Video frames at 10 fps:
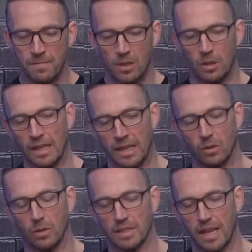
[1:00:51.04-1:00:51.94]
and you're
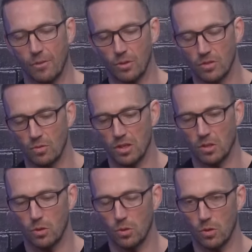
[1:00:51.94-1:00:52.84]
linking all that together, which is really
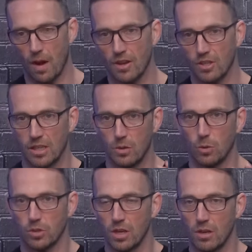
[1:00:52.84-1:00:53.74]
cool. You're actually
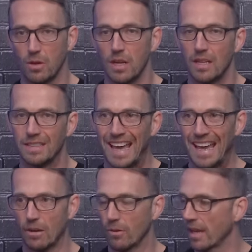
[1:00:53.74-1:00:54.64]
also
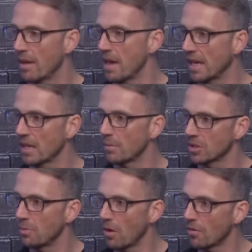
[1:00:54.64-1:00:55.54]
tailoring it and making it
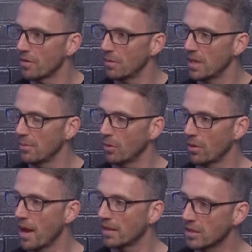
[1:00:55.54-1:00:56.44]
bespoke for the people on
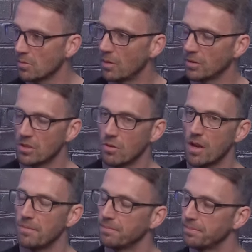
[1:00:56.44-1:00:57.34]
the mats as well, which is
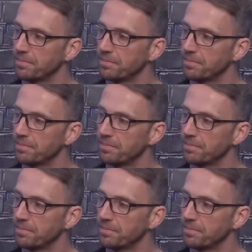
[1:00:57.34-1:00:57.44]
great.